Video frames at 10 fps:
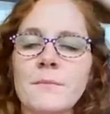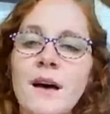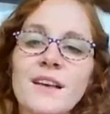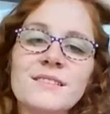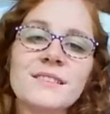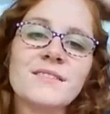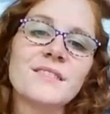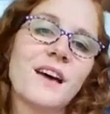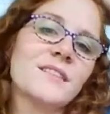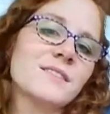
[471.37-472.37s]
Positive
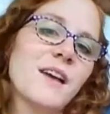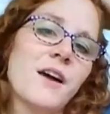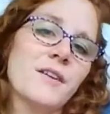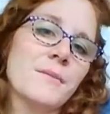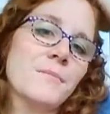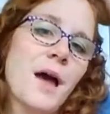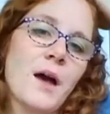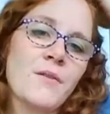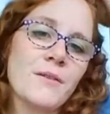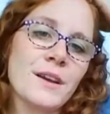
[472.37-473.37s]
thoughts are
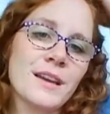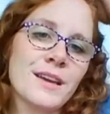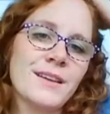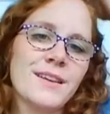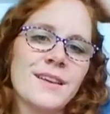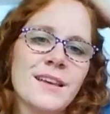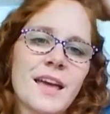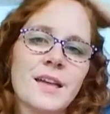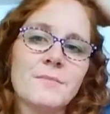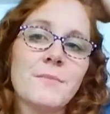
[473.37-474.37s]
empowering
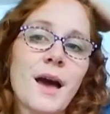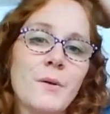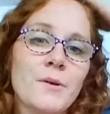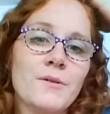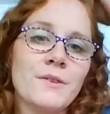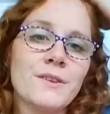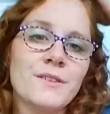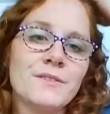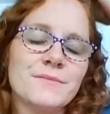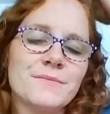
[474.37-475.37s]
and powerful.